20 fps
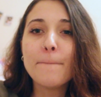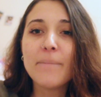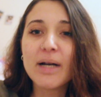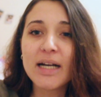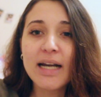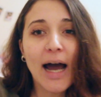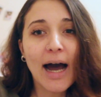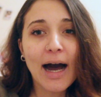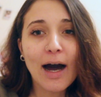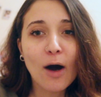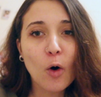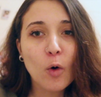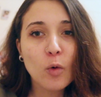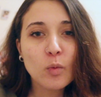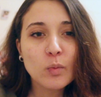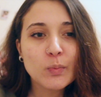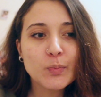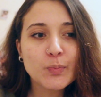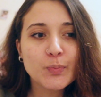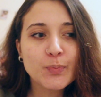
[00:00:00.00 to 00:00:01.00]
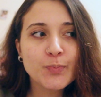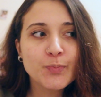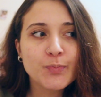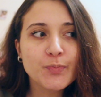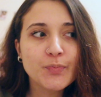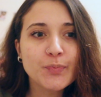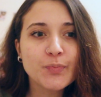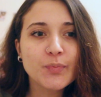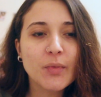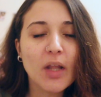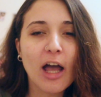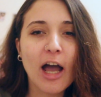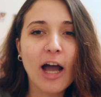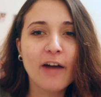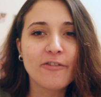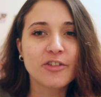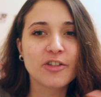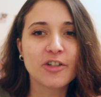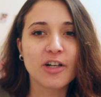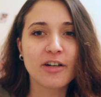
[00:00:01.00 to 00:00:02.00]
But now,
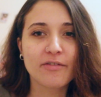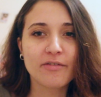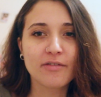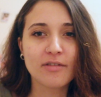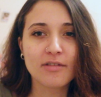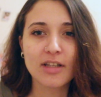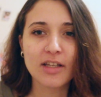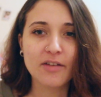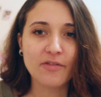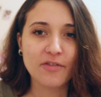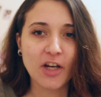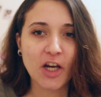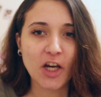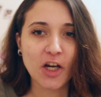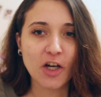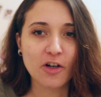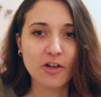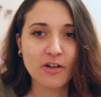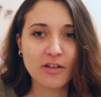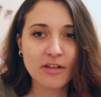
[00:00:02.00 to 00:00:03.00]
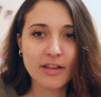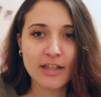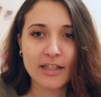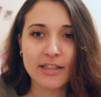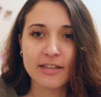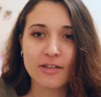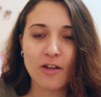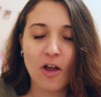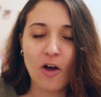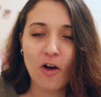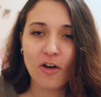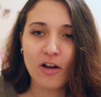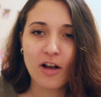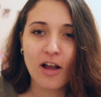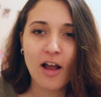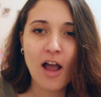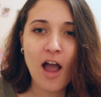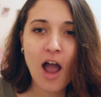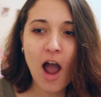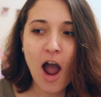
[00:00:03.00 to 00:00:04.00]
after I've lived here this long,
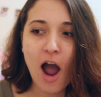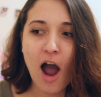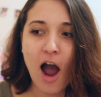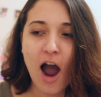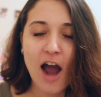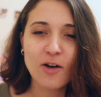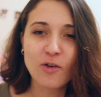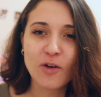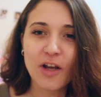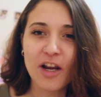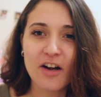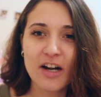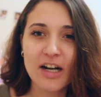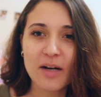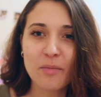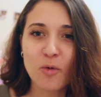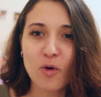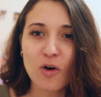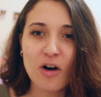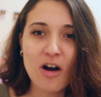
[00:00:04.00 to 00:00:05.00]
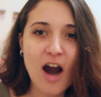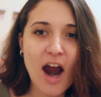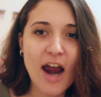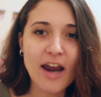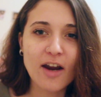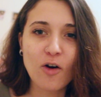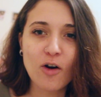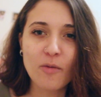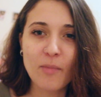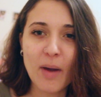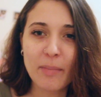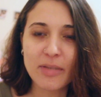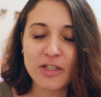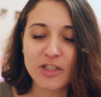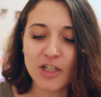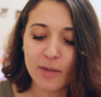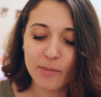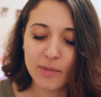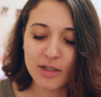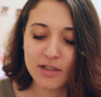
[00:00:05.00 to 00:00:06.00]
I don't care anymore. I go in my
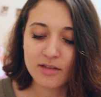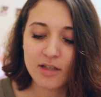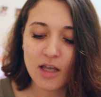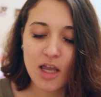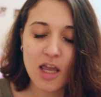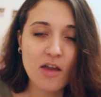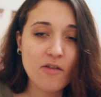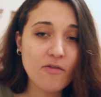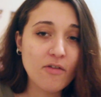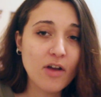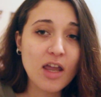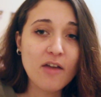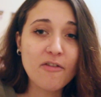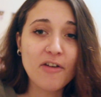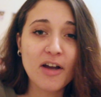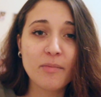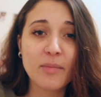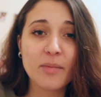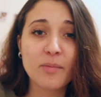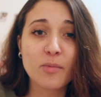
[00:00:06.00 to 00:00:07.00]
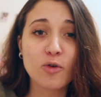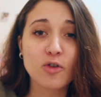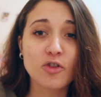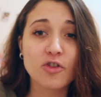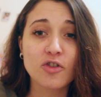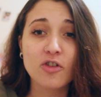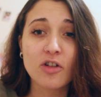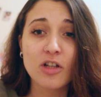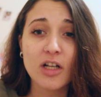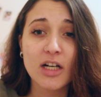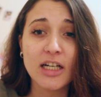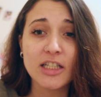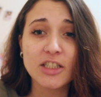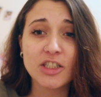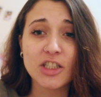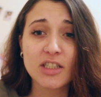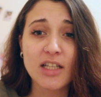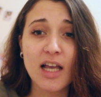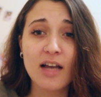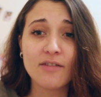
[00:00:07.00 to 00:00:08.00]
pajamas. If I'm in Portugal and I
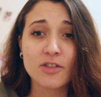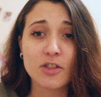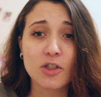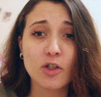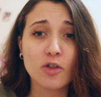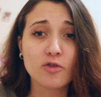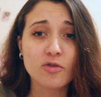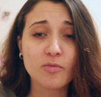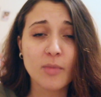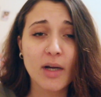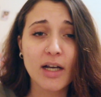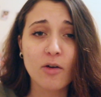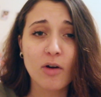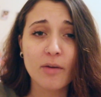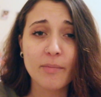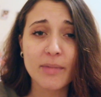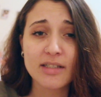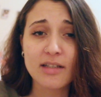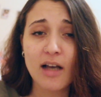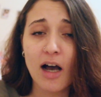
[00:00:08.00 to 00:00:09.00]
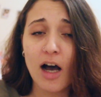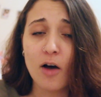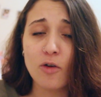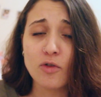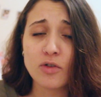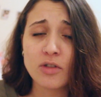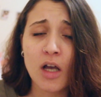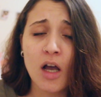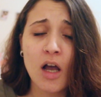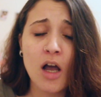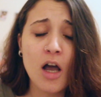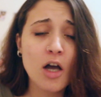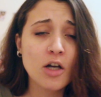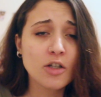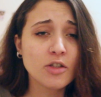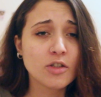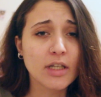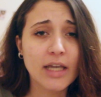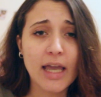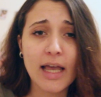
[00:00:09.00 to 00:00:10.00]
just have to go to my grandma's house
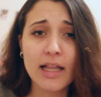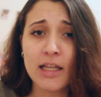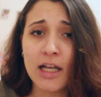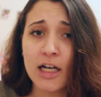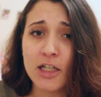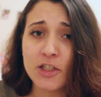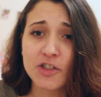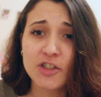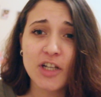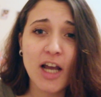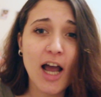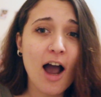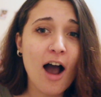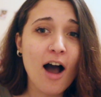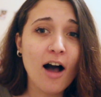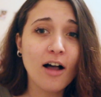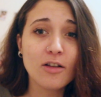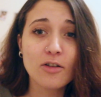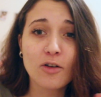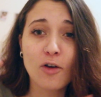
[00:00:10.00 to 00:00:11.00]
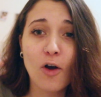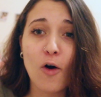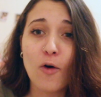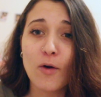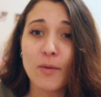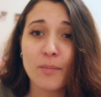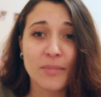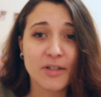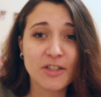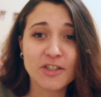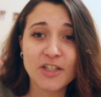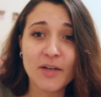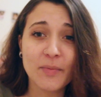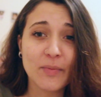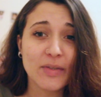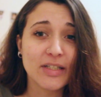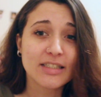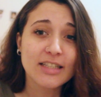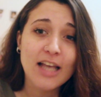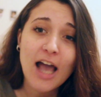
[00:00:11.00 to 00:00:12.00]
to get lunch, I'll go in
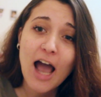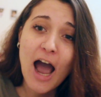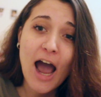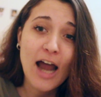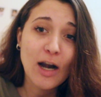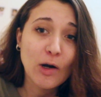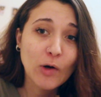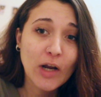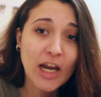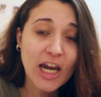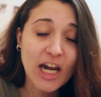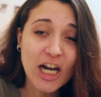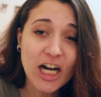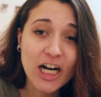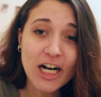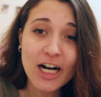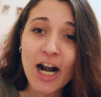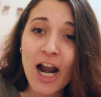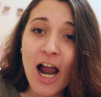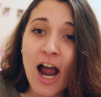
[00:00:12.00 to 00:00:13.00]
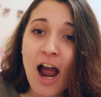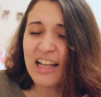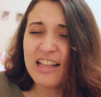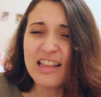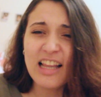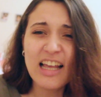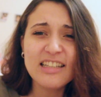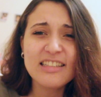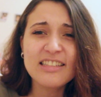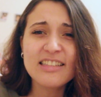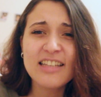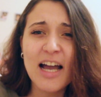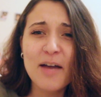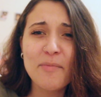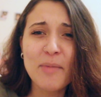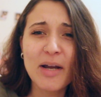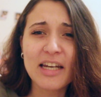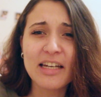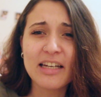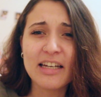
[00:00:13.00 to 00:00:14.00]
pajamas. I don't care. Last
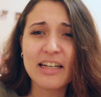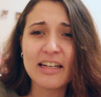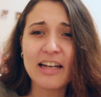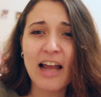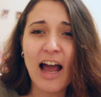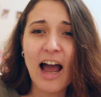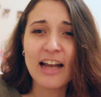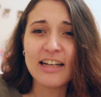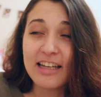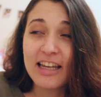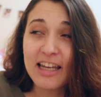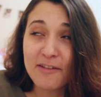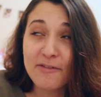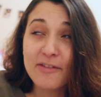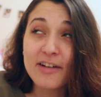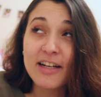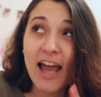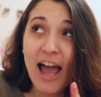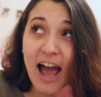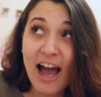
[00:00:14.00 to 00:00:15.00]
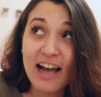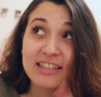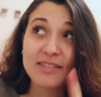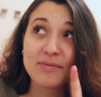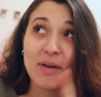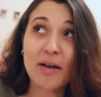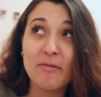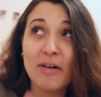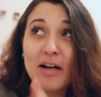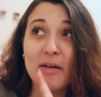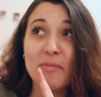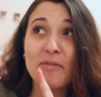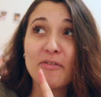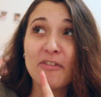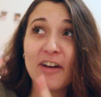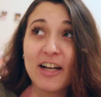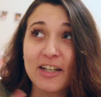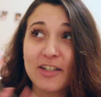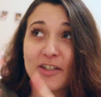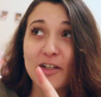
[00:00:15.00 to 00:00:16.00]
time I even asked my mom
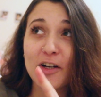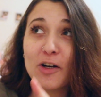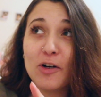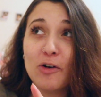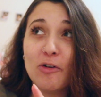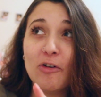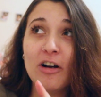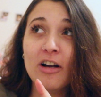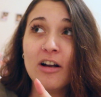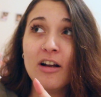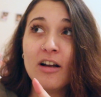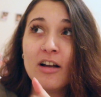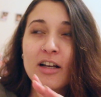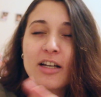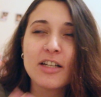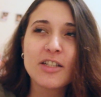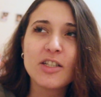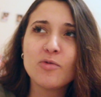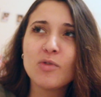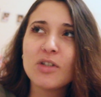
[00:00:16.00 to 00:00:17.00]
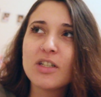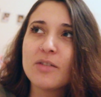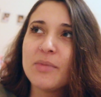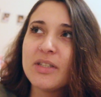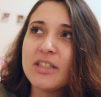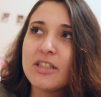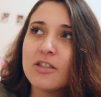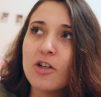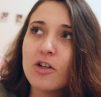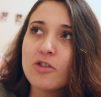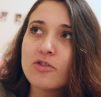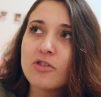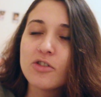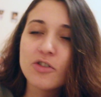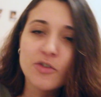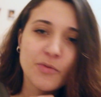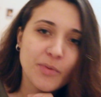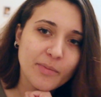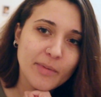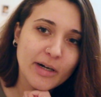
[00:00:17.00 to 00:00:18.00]
if I could go because she wanted me to go to the
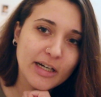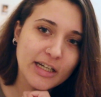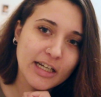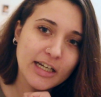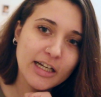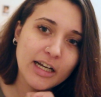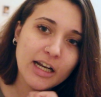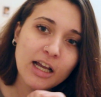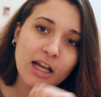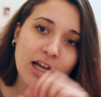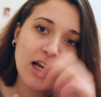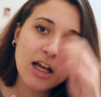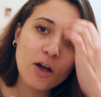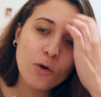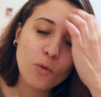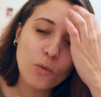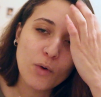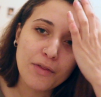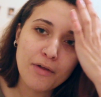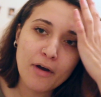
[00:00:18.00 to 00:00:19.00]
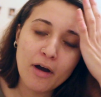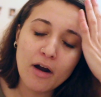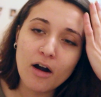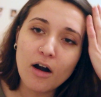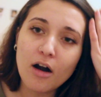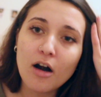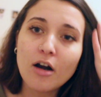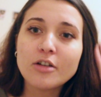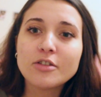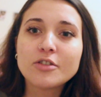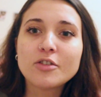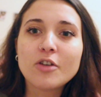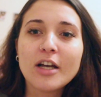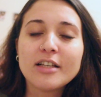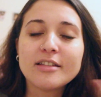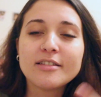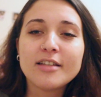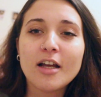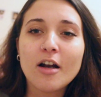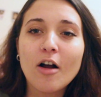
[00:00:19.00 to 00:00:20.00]
supermarket with her. So
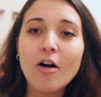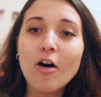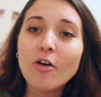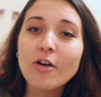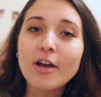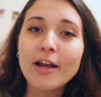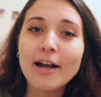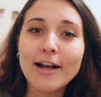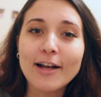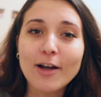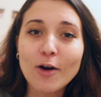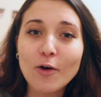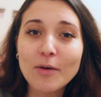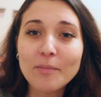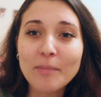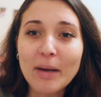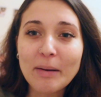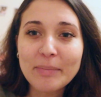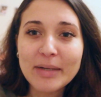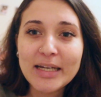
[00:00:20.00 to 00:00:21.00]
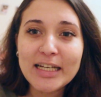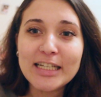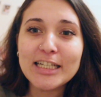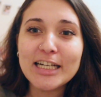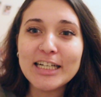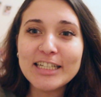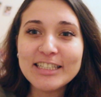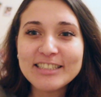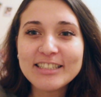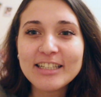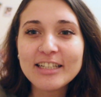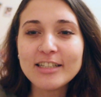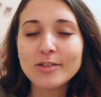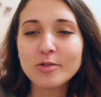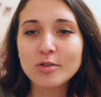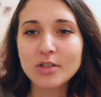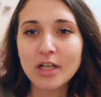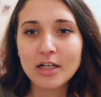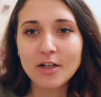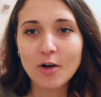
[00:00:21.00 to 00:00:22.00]
I said, oh, can I go in my PJs? And
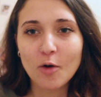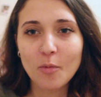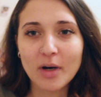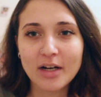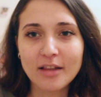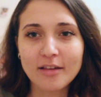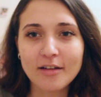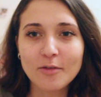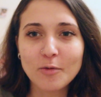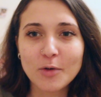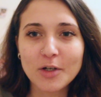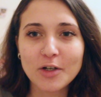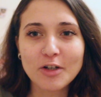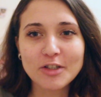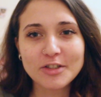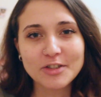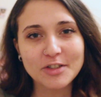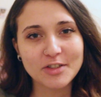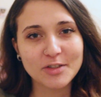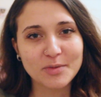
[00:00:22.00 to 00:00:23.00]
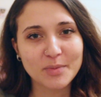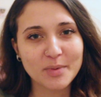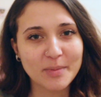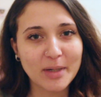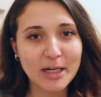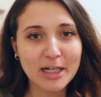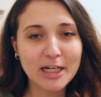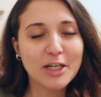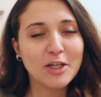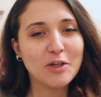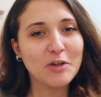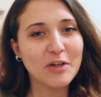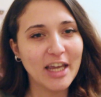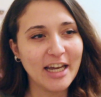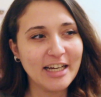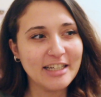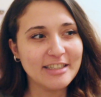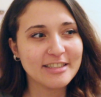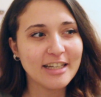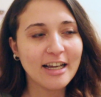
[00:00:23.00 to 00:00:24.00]
she was like, no, Martha, we're going to the supermarket, you
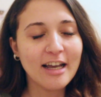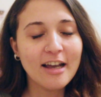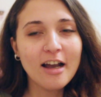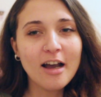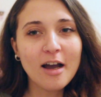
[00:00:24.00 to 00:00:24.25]
can't.